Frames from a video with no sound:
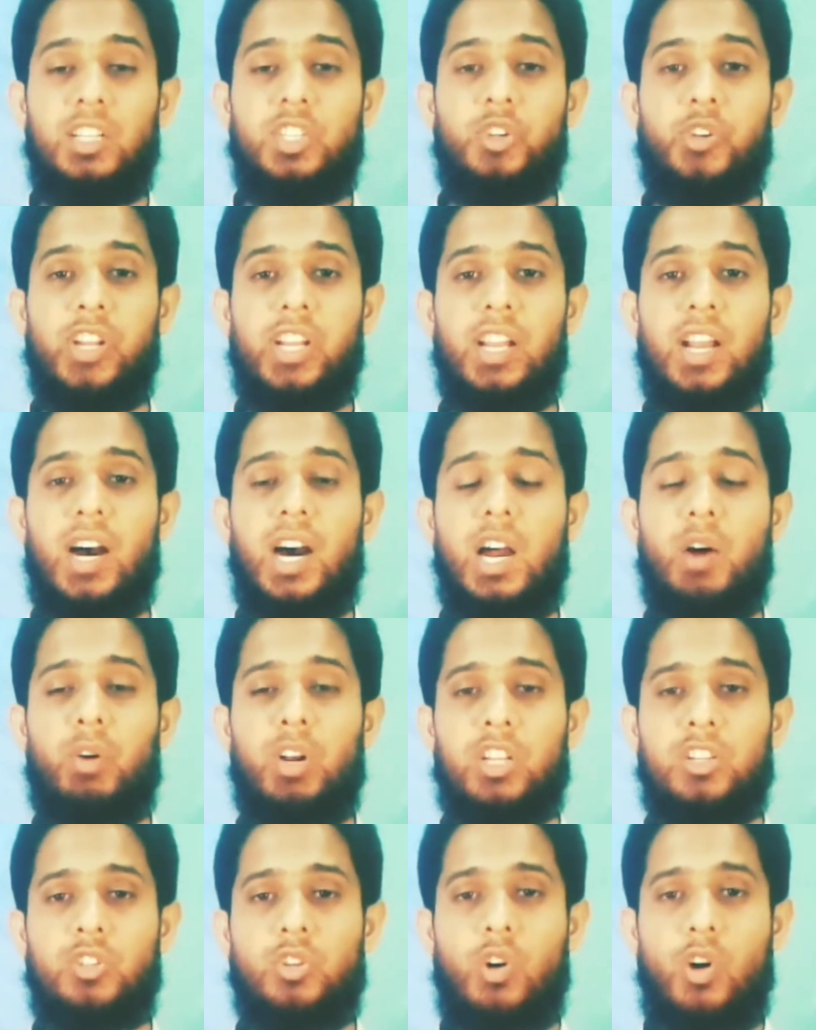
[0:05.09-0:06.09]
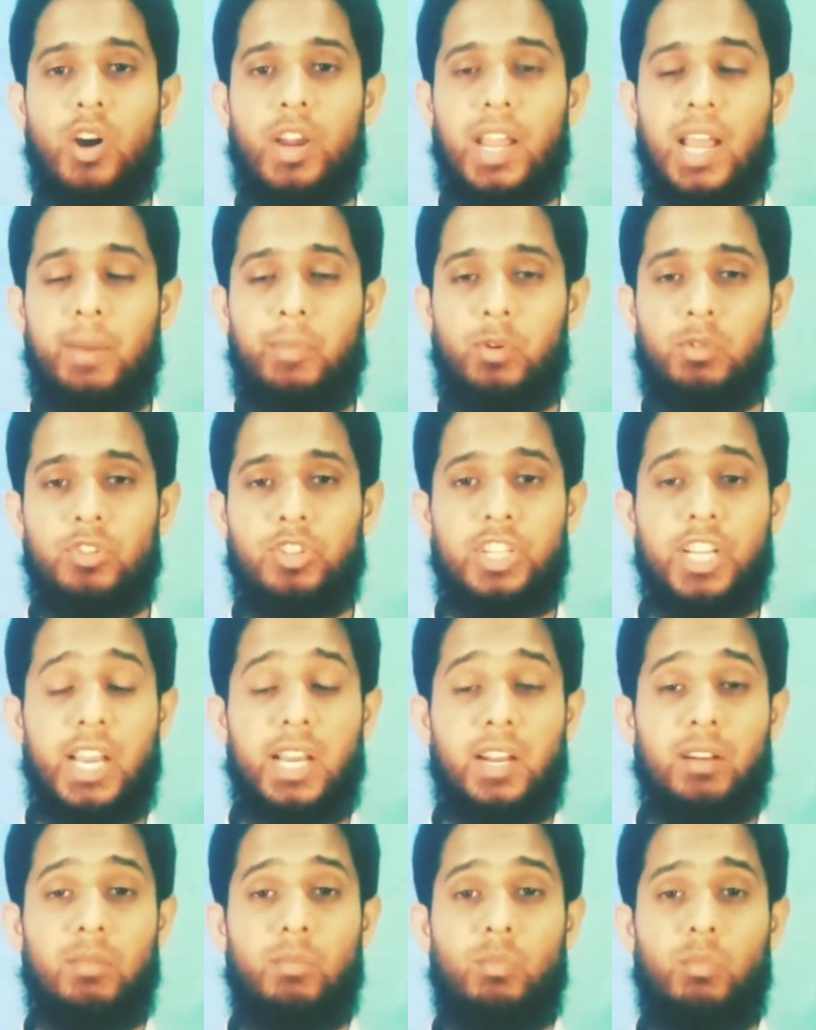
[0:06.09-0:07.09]
Today I want to talk about
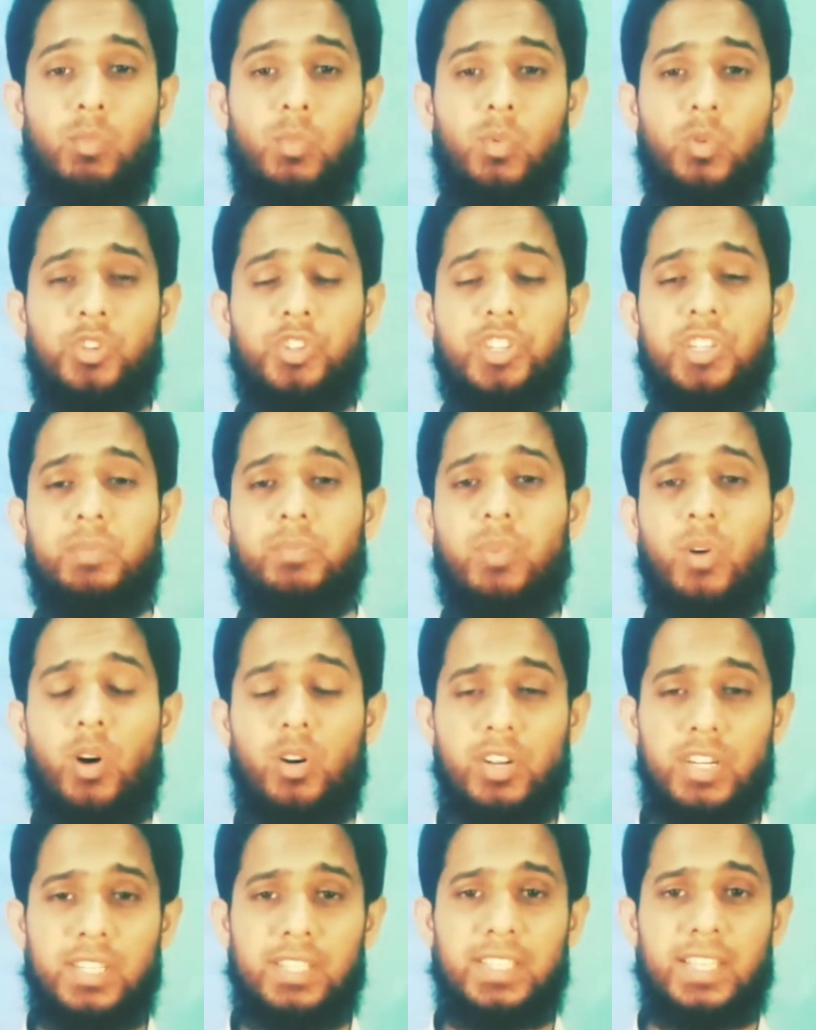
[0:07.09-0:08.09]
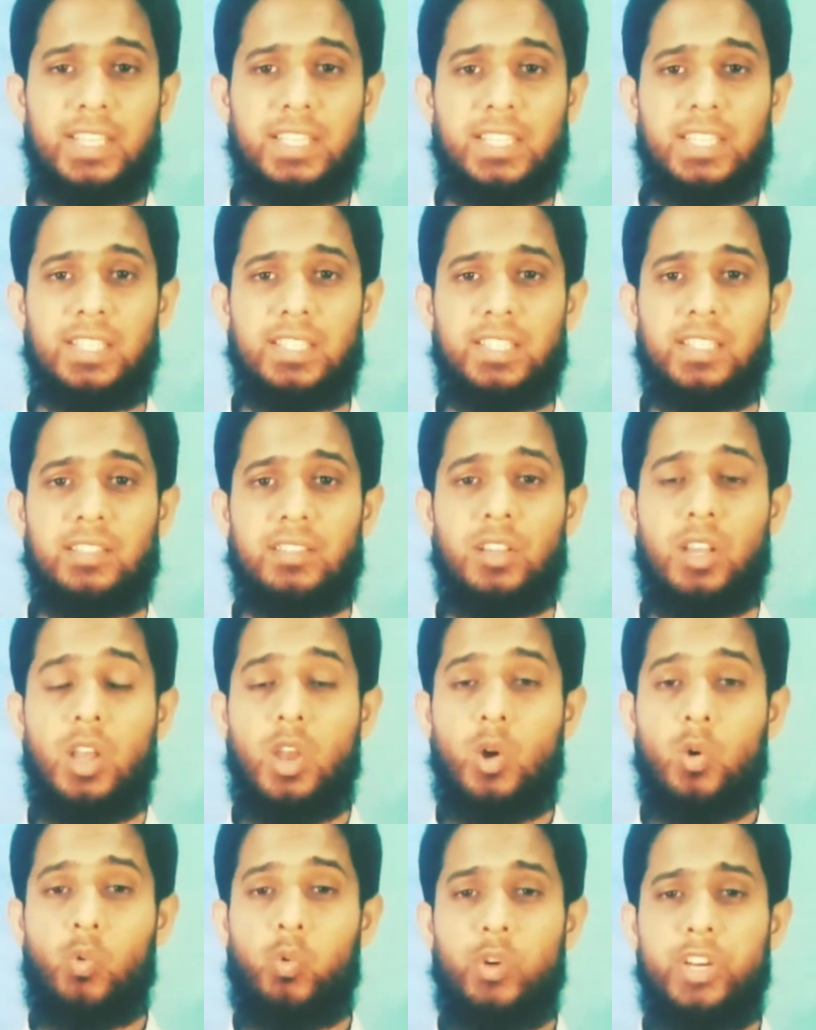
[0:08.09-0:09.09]
10 most important sentences
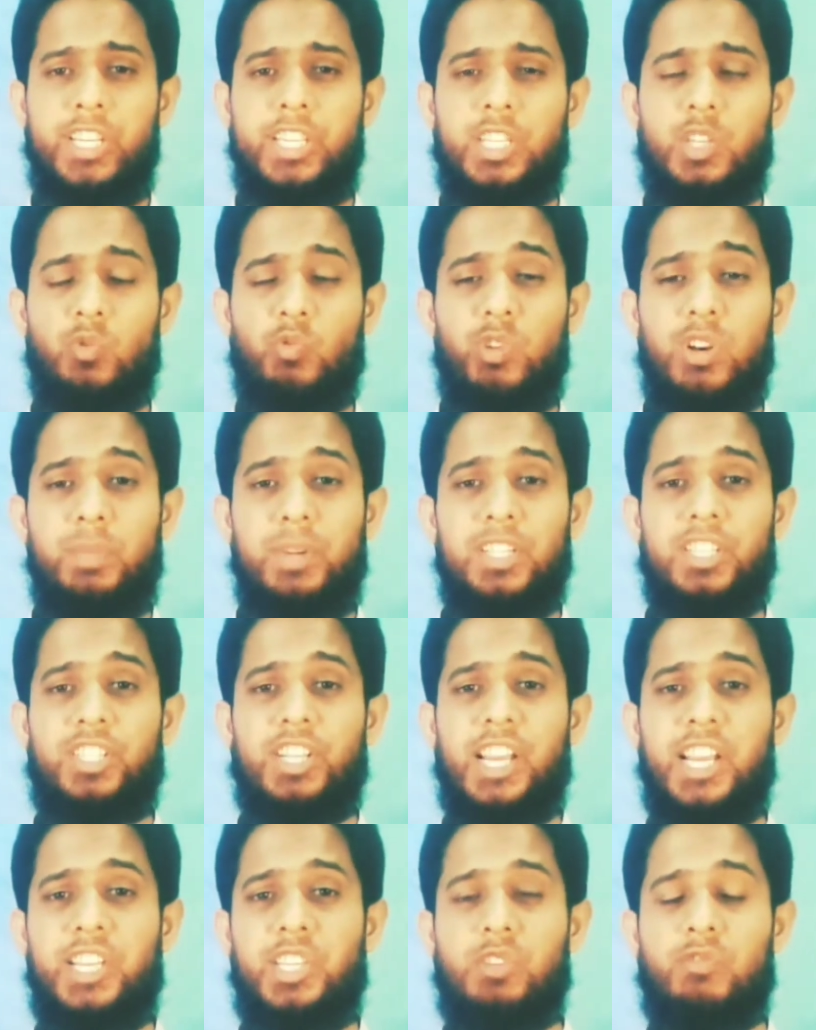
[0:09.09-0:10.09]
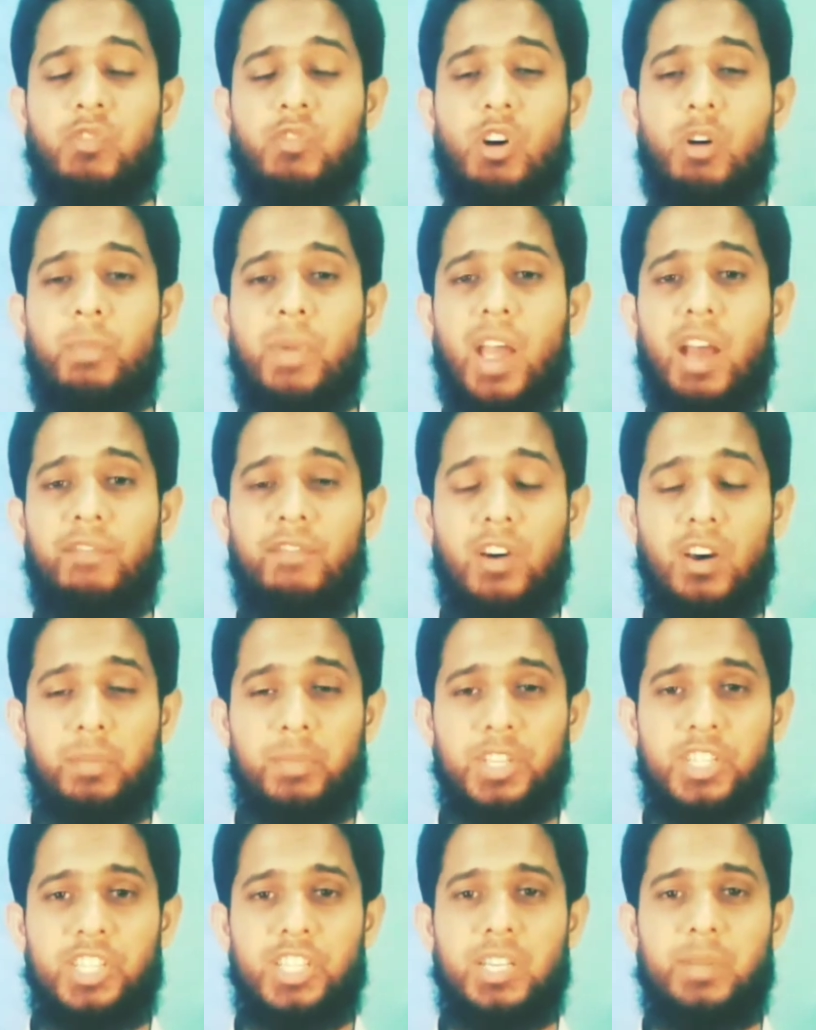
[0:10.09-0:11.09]
which will be changed from
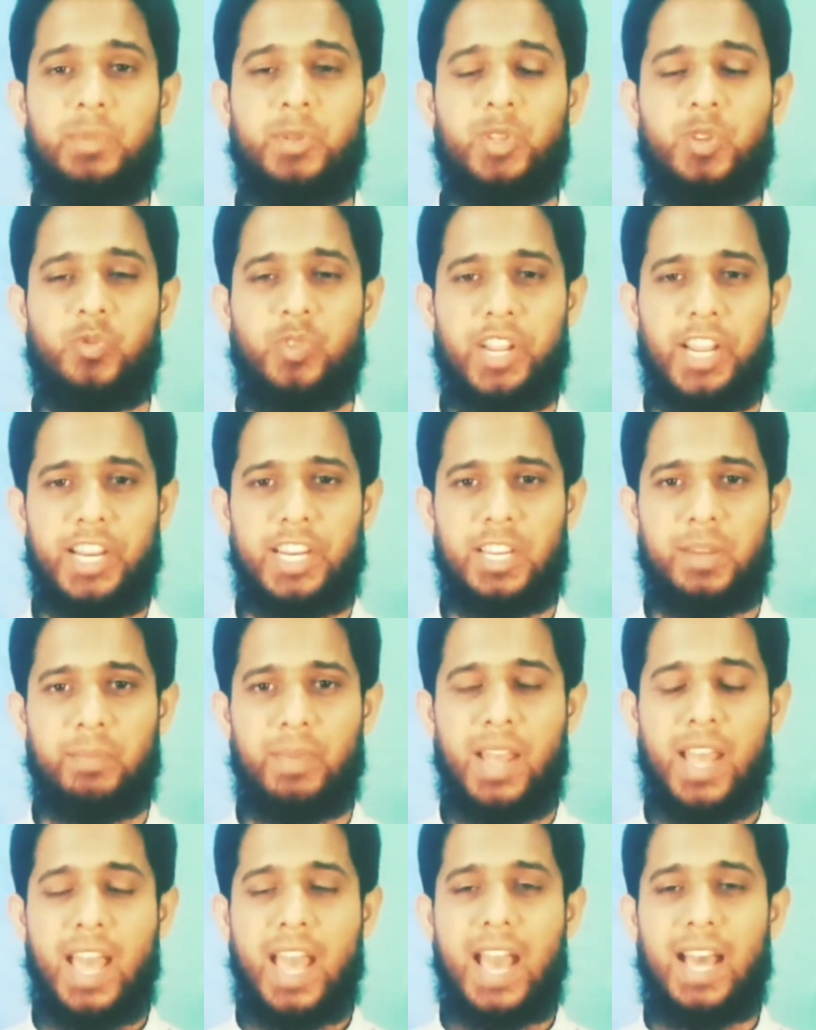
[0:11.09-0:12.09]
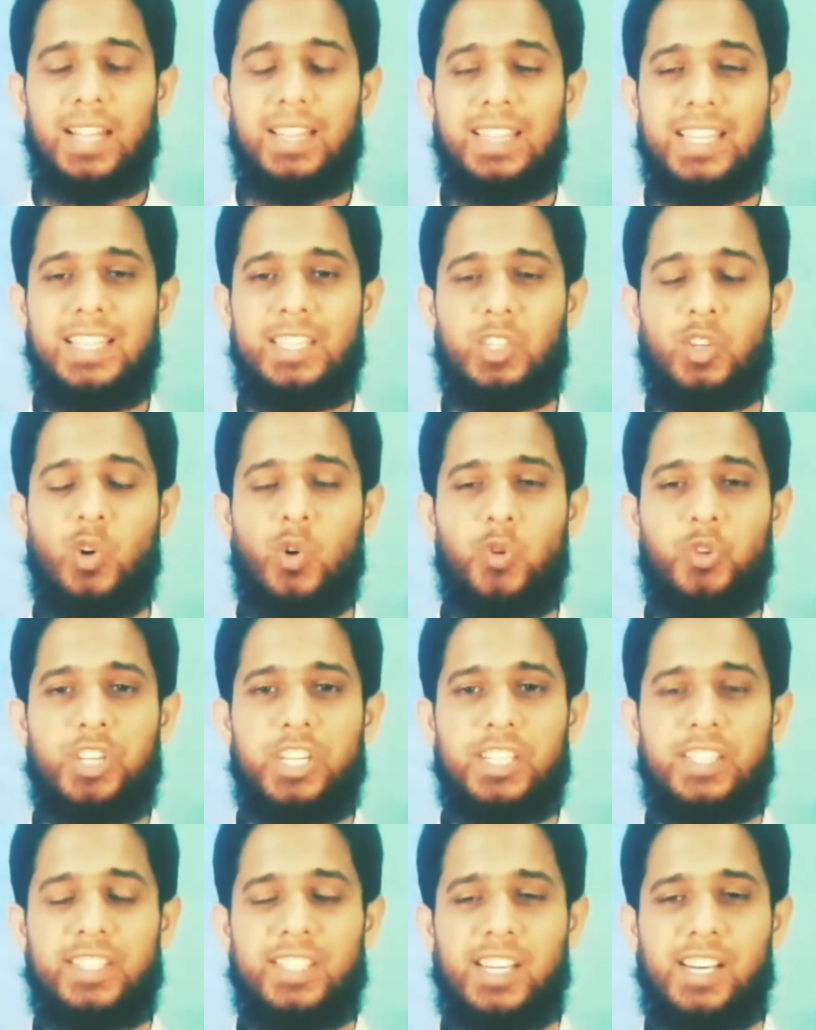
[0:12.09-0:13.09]
affirmative to negative, and these
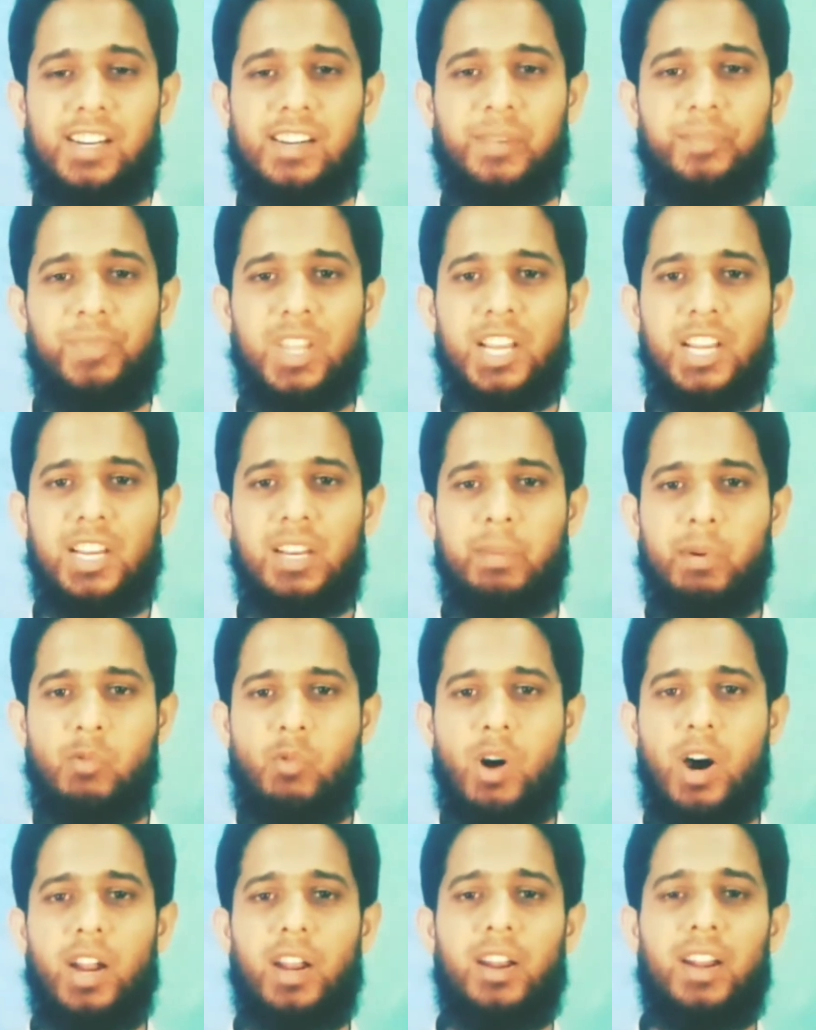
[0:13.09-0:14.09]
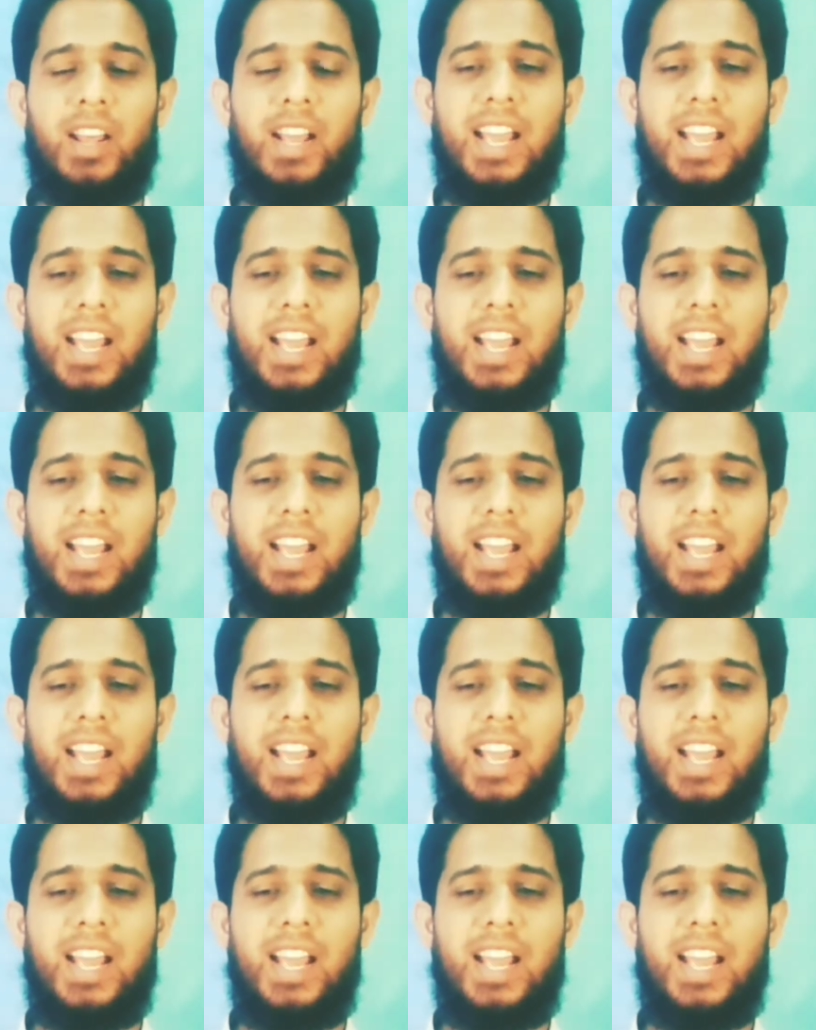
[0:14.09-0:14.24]
questions are: number 1,